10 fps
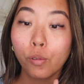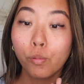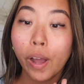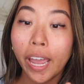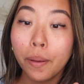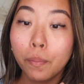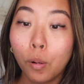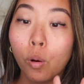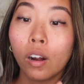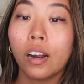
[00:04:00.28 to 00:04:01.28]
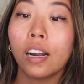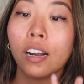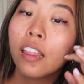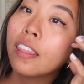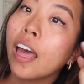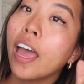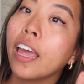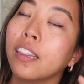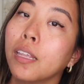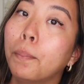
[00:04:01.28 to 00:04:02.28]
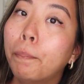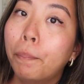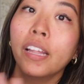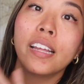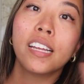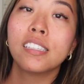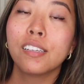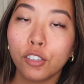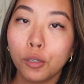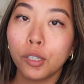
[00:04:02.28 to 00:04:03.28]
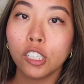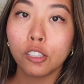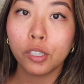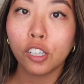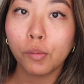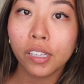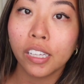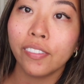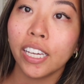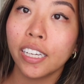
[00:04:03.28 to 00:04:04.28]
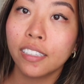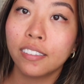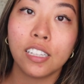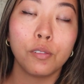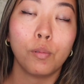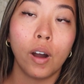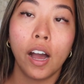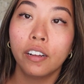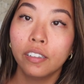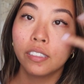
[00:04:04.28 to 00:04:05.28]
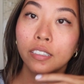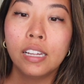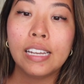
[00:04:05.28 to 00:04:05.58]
way more than the billions of Ubers we took within Vegas. That's wild.